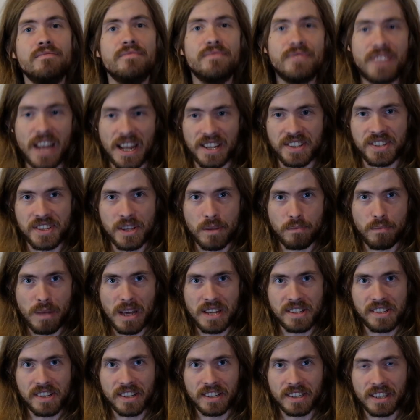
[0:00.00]
That's it
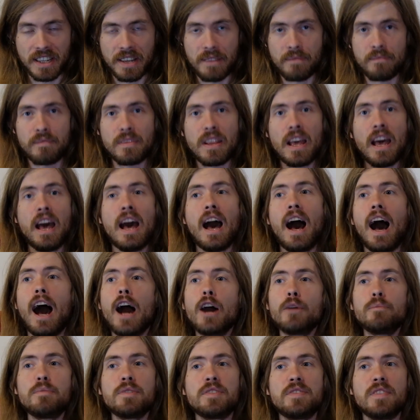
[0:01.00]
basically. I
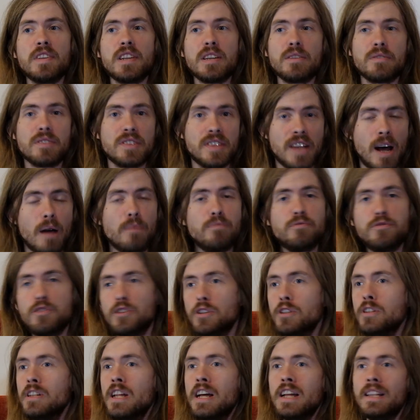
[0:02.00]
hope this video was
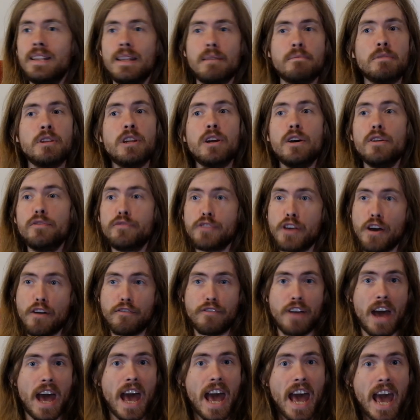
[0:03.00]
helpful. Let me know if you
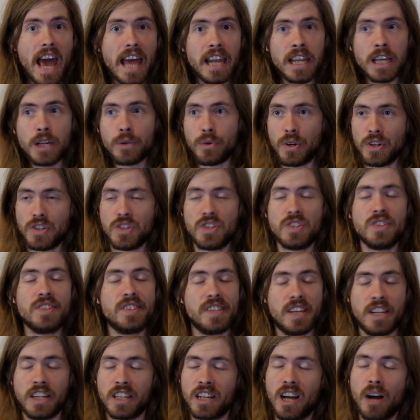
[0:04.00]
have any questions
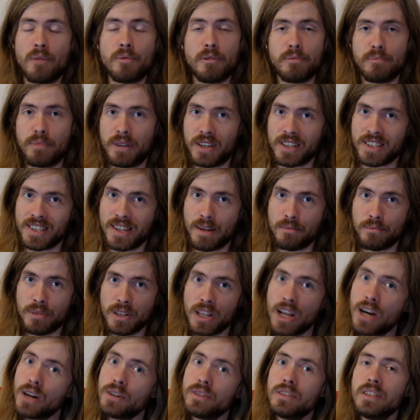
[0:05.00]
in the comment box down
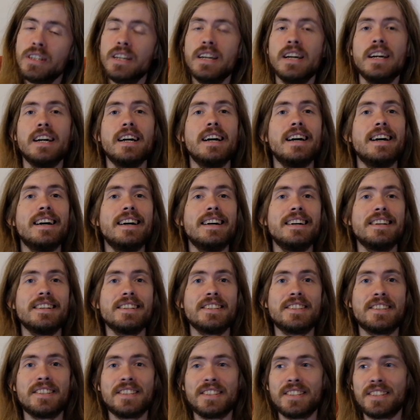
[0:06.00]
below.
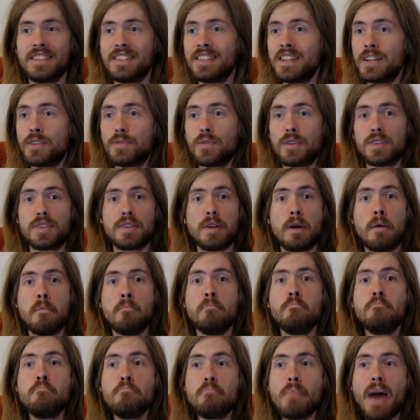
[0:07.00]
Dit was
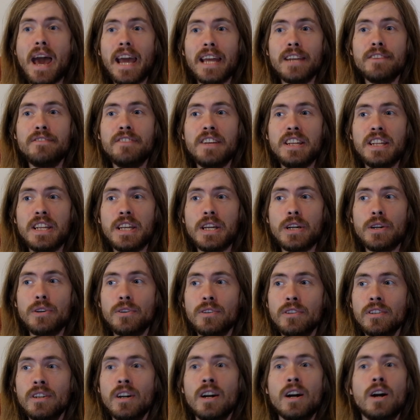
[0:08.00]
mijn
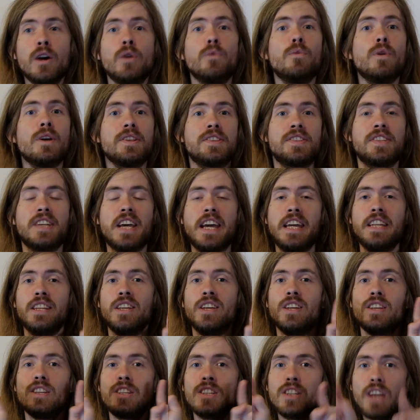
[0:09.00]
video. Wat zijn
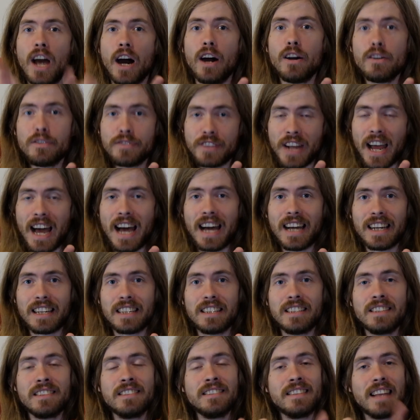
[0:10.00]
jouw
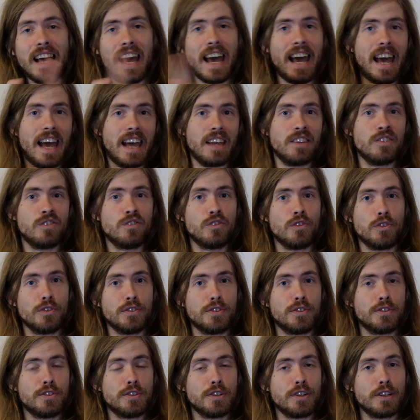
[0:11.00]
vragen? En
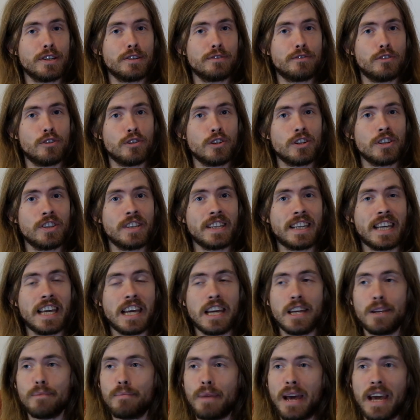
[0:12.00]
tot de volgende
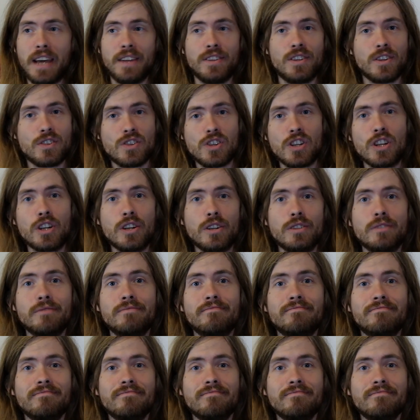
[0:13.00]
keer bij Dutch&Go.